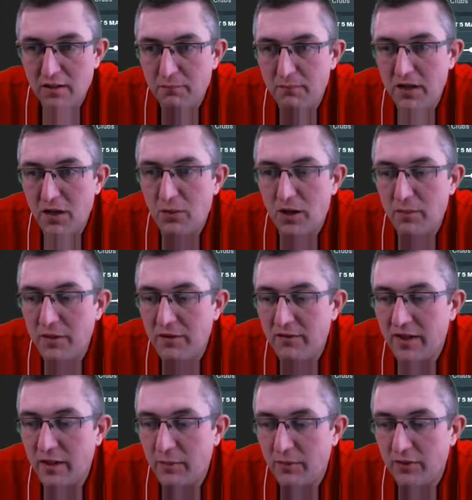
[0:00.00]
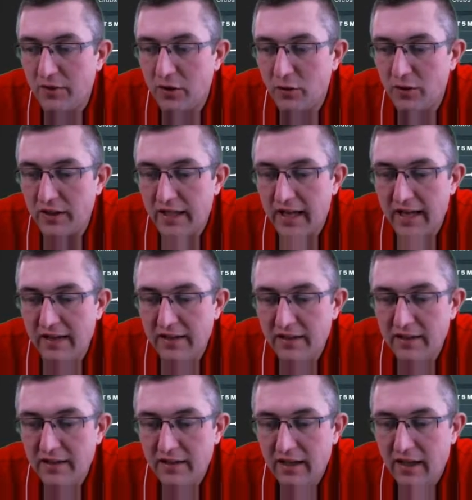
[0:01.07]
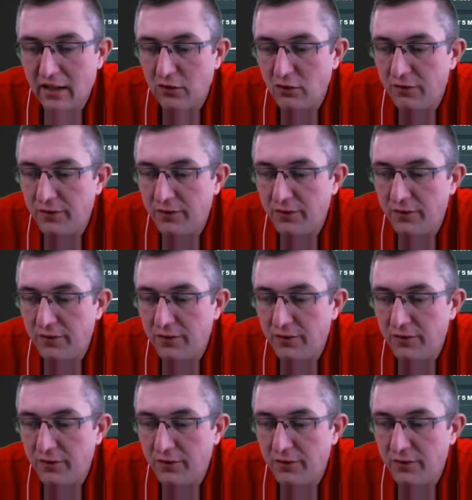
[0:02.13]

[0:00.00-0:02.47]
may well be available for loan again. I look